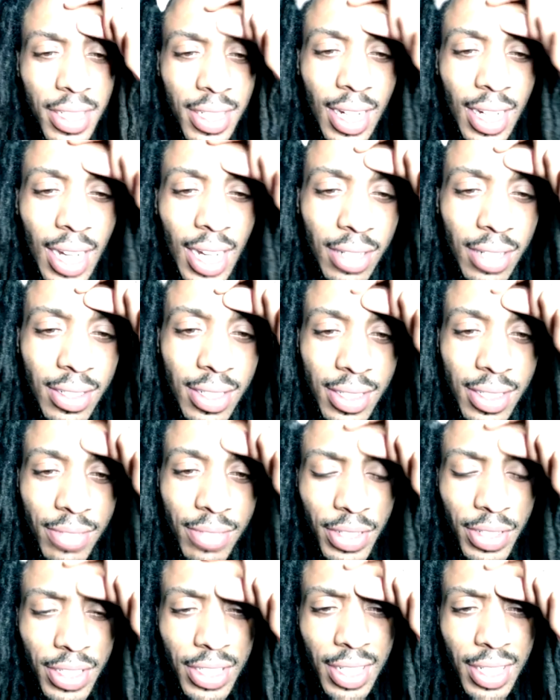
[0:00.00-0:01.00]
out the
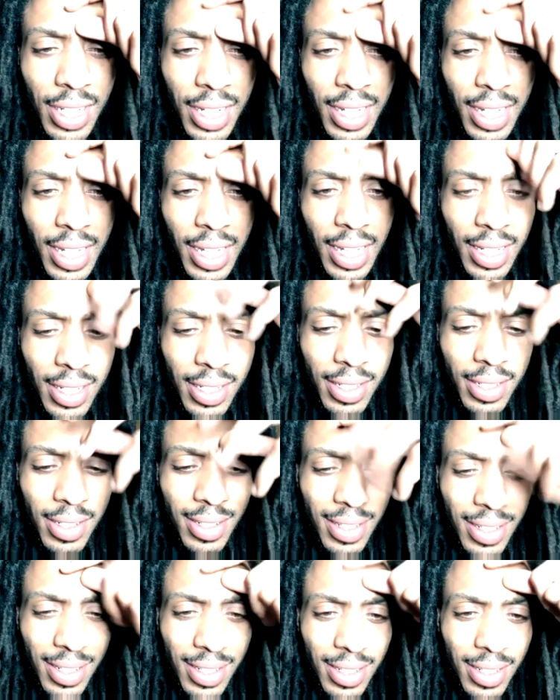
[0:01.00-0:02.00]
Vision head?
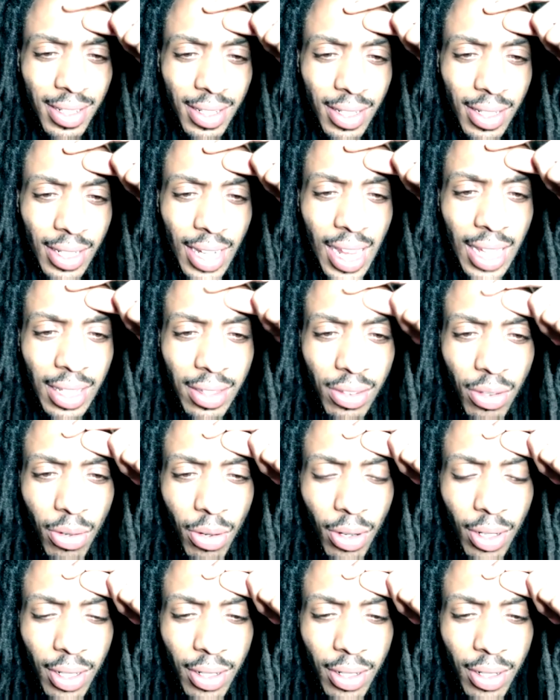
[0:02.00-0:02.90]
Not Thor.